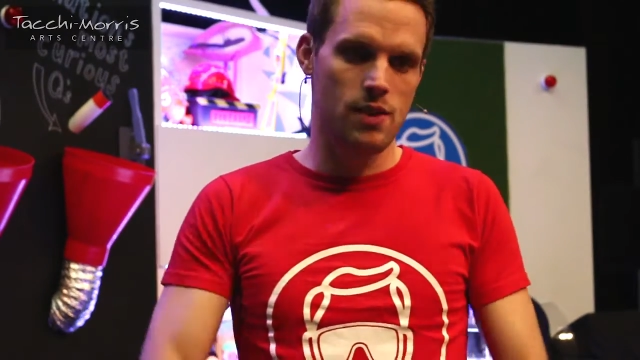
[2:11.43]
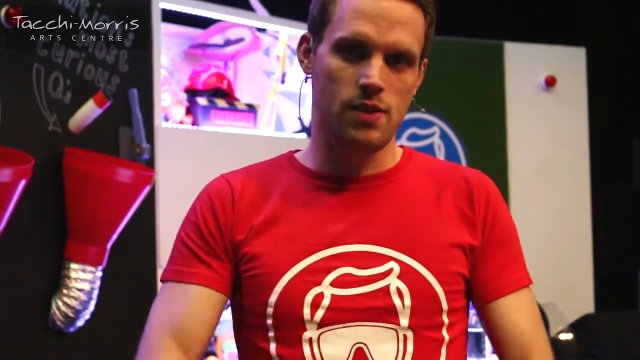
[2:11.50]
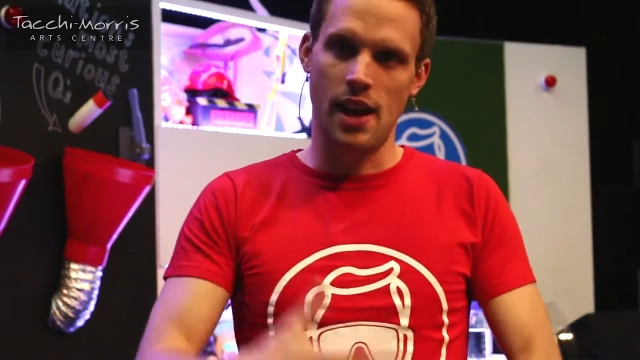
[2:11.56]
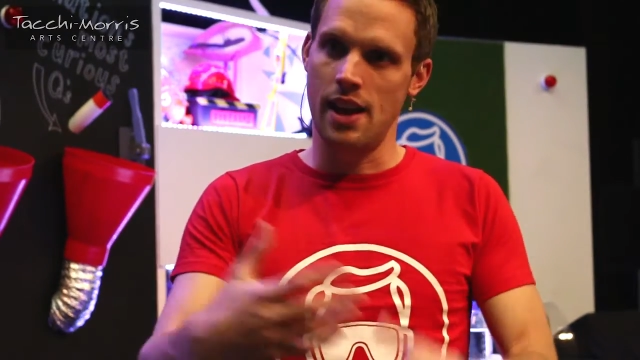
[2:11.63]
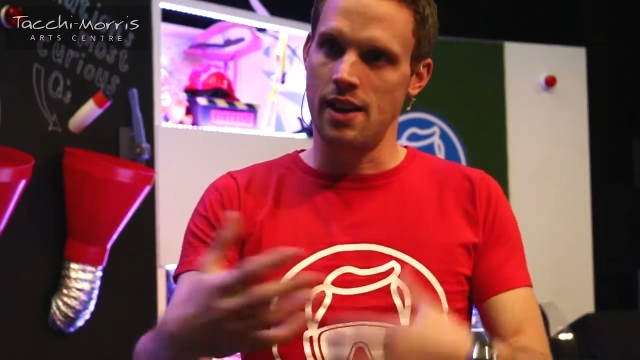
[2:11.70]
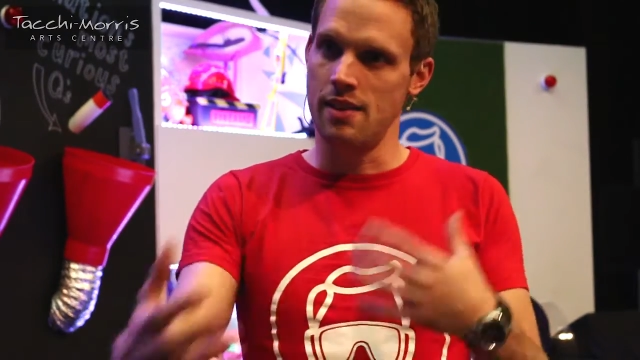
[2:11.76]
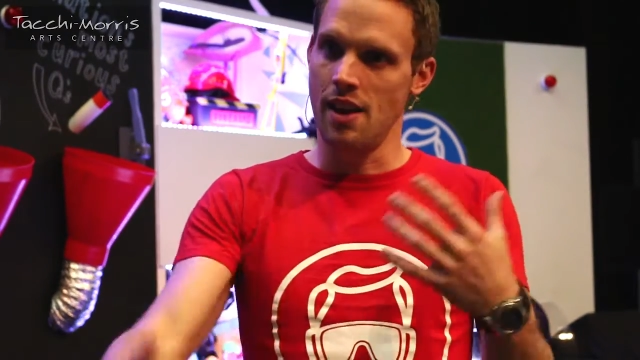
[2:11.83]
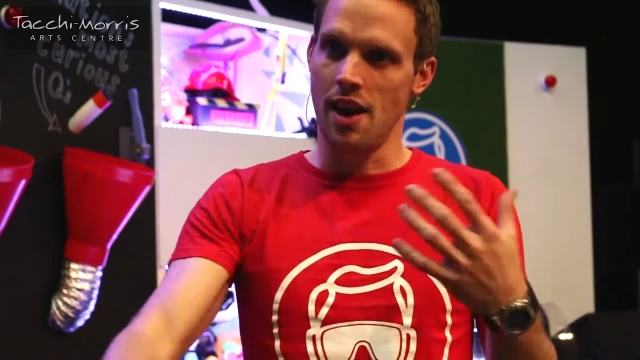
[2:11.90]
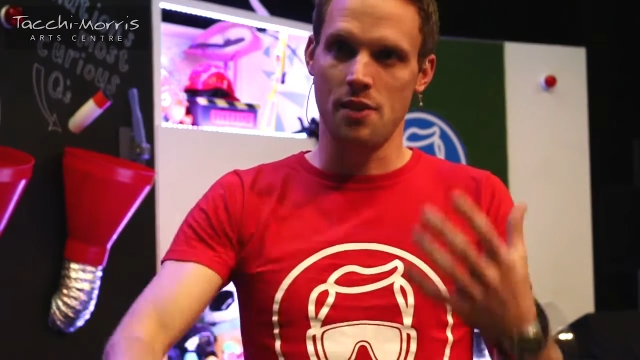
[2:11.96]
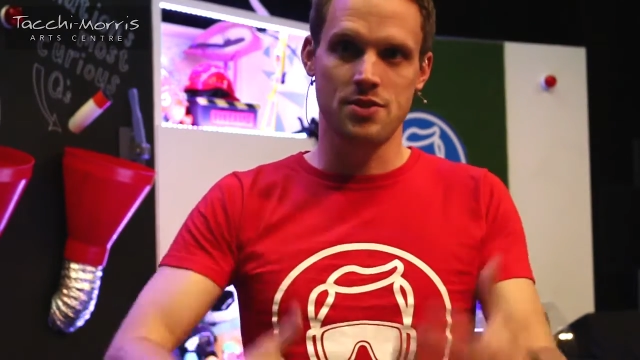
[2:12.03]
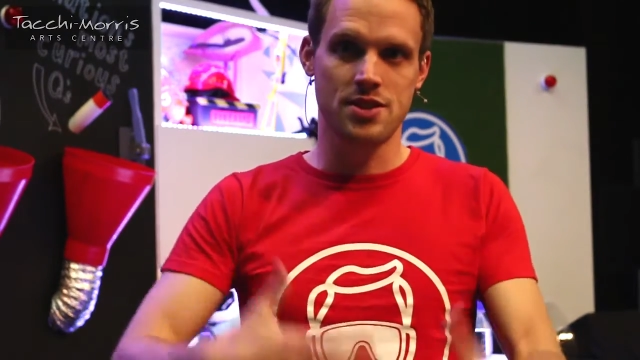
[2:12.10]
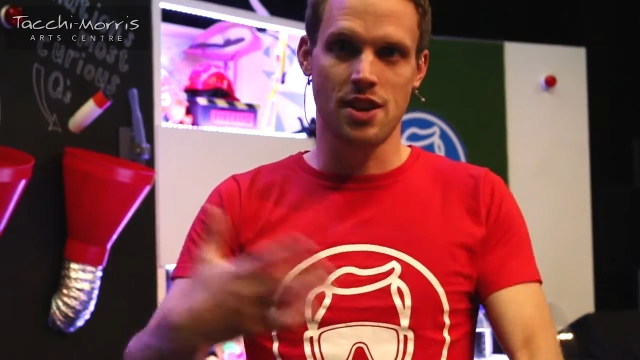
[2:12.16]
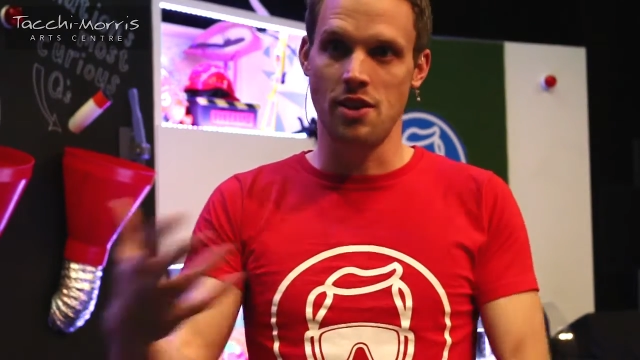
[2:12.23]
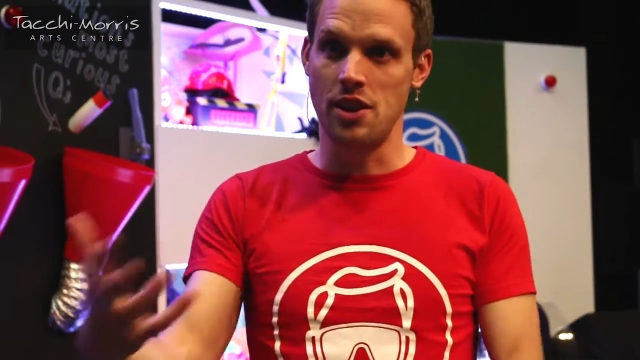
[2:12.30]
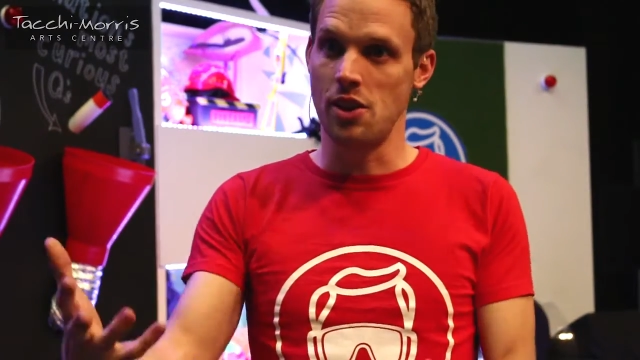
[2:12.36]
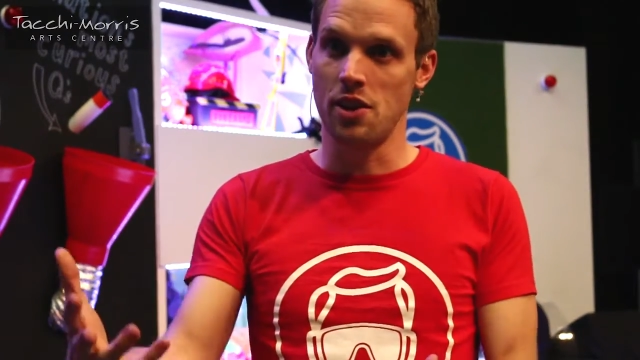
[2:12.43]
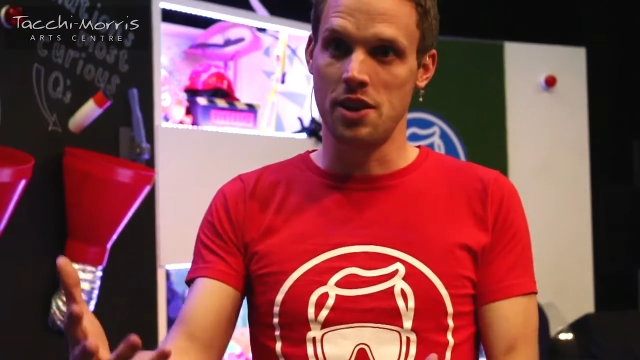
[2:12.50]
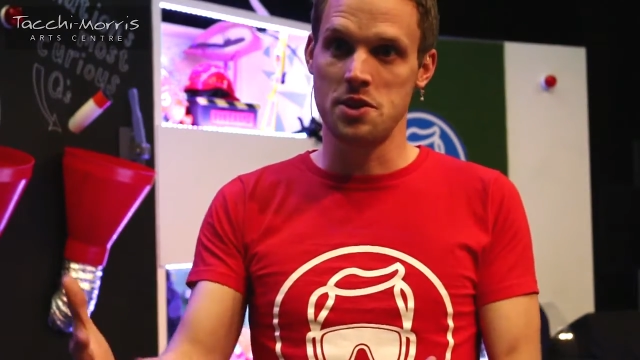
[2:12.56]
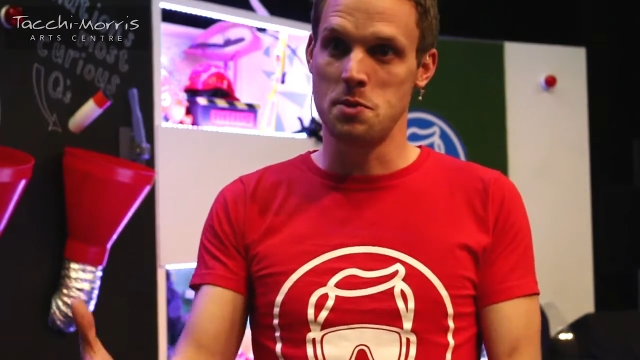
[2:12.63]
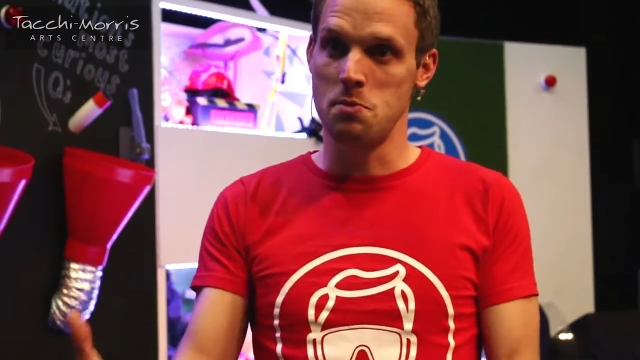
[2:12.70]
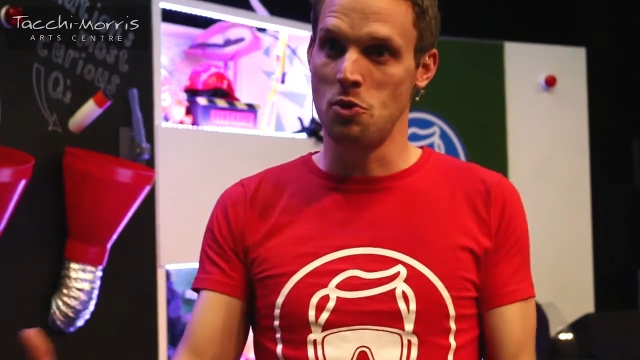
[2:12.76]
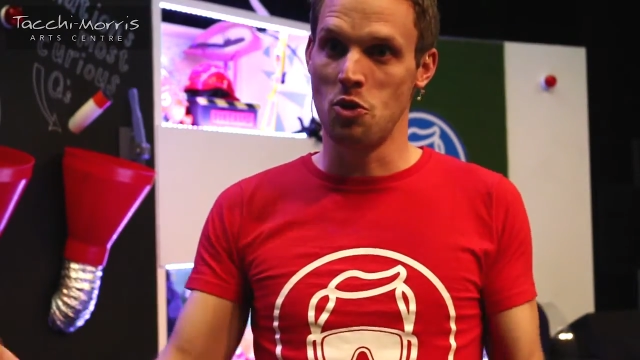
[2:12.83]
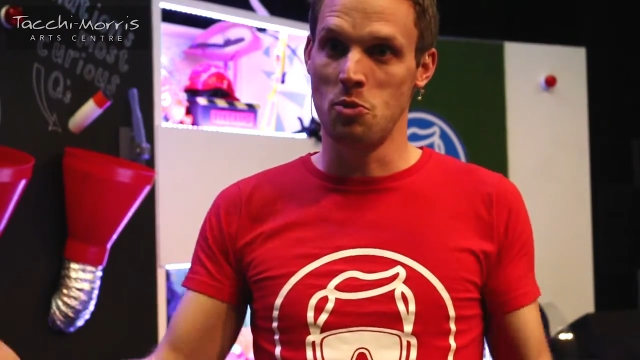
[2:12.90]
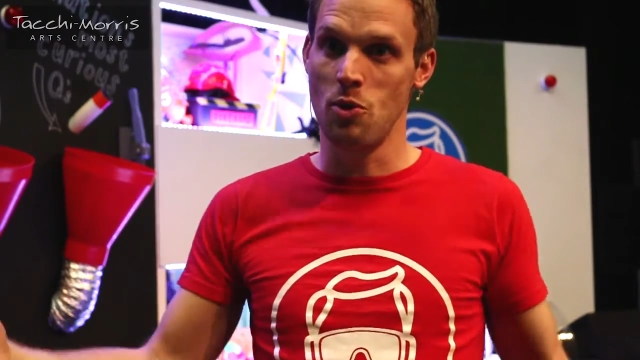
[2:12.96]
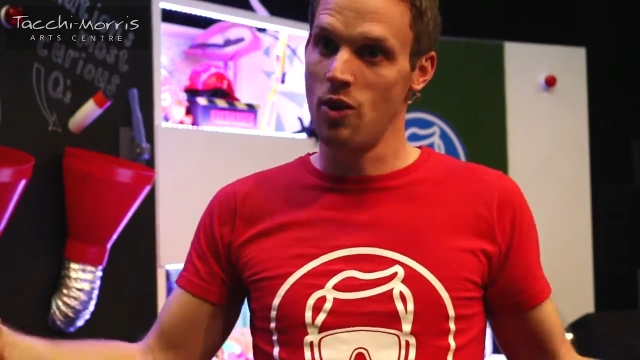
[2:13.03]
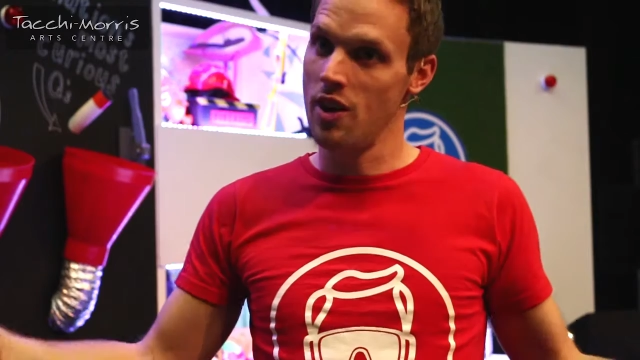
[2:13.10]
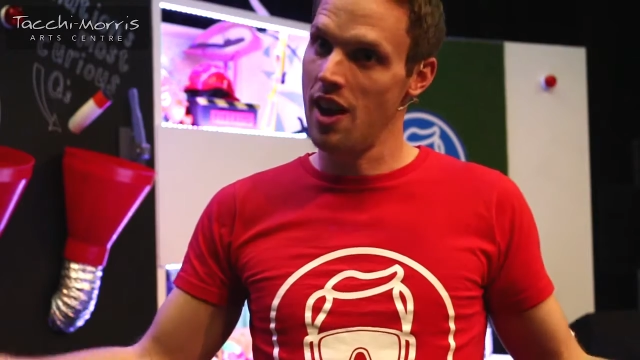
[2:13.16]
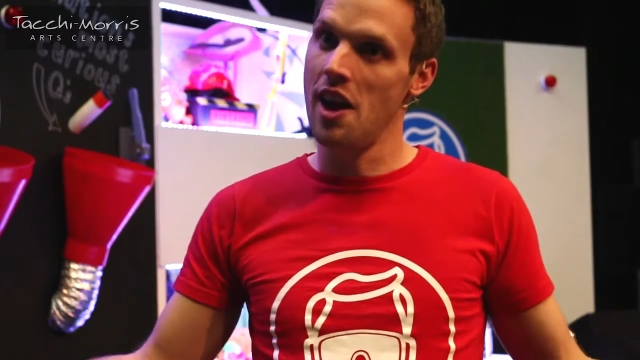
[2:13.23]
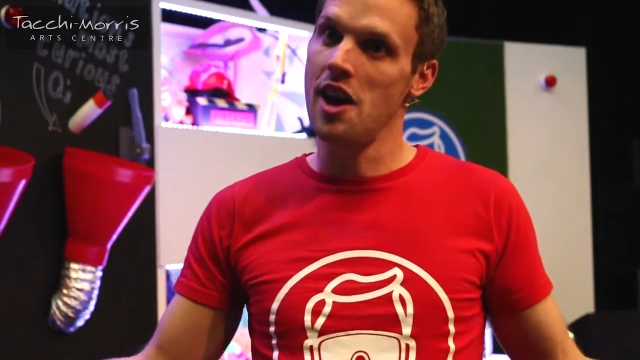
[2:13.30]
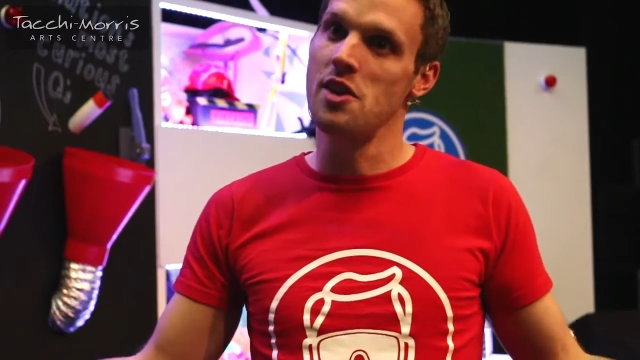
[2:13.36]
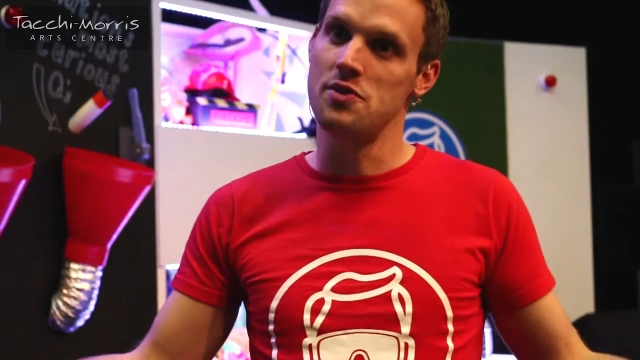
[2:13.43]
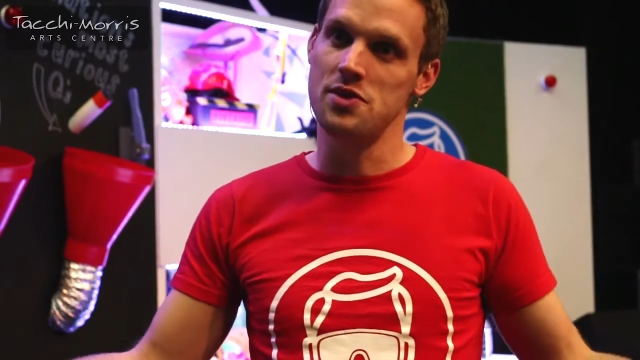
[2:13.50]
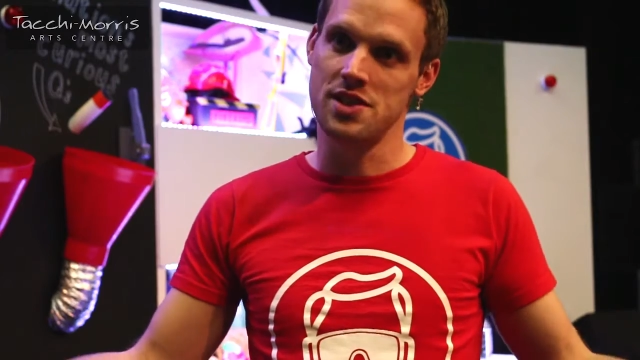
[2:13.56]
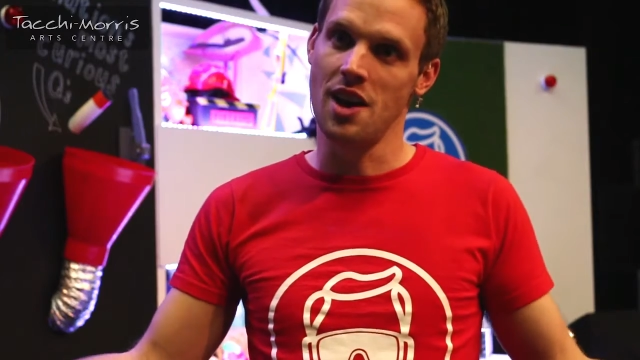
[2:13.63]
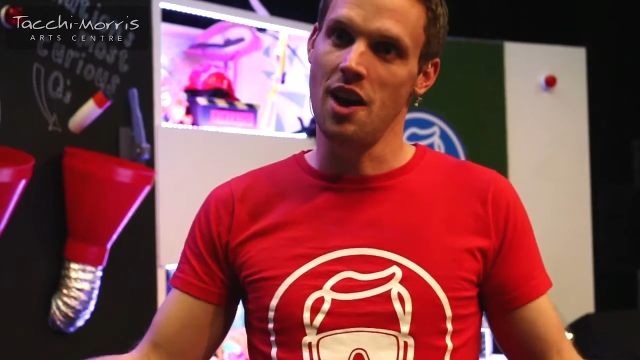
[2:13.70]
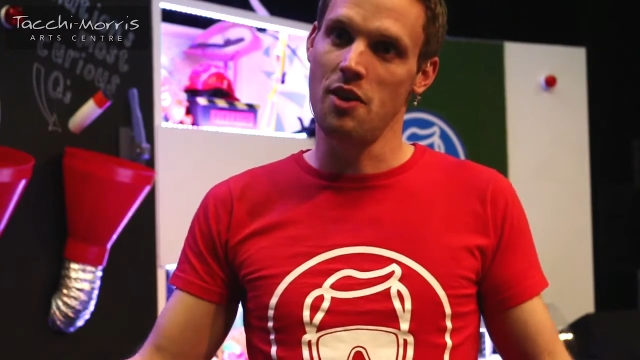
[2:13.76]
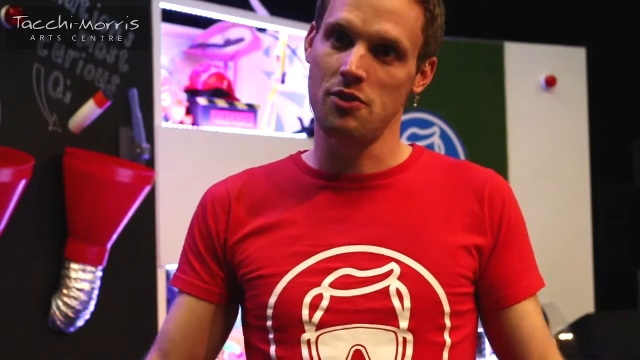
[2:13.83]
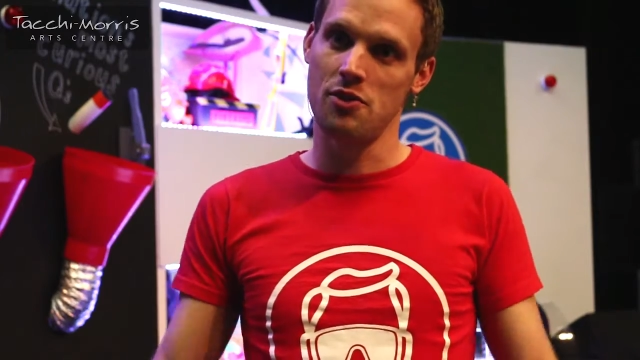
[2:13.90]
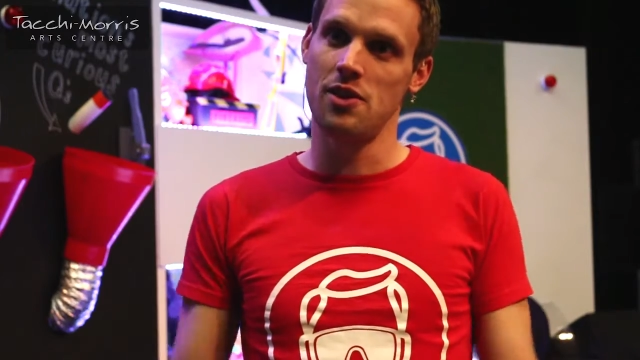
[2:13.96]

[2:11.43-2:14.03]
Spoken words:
Then I've slowly gone into more and more live stuff,